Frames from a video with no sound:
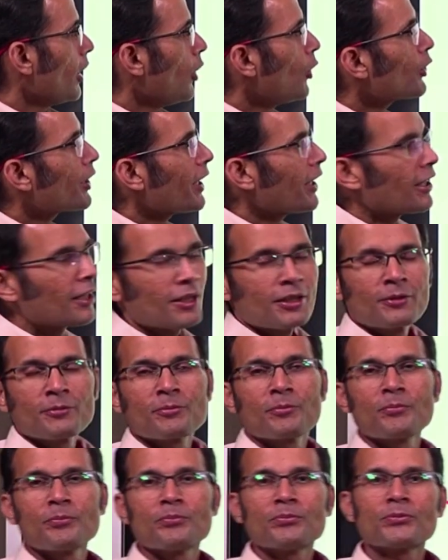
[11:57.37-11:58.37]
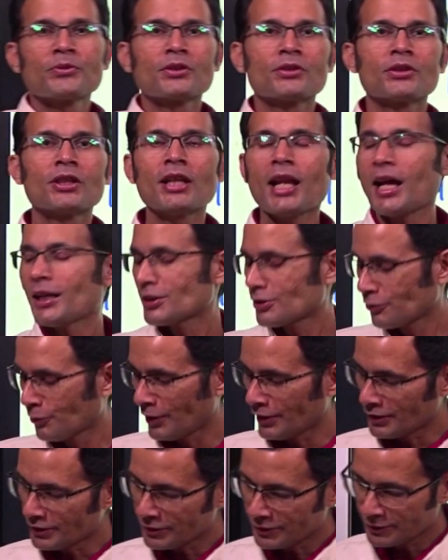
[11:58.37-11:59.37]
Okay, the last
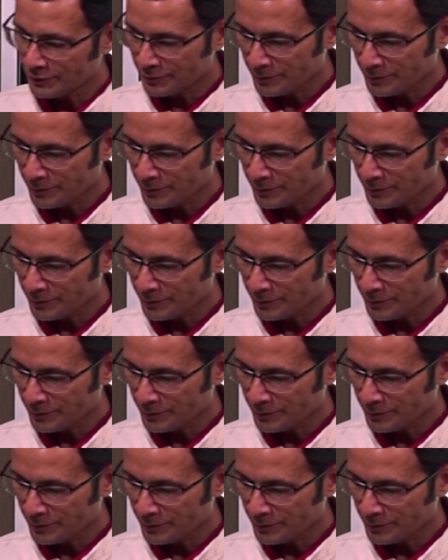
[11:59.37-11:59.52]
one.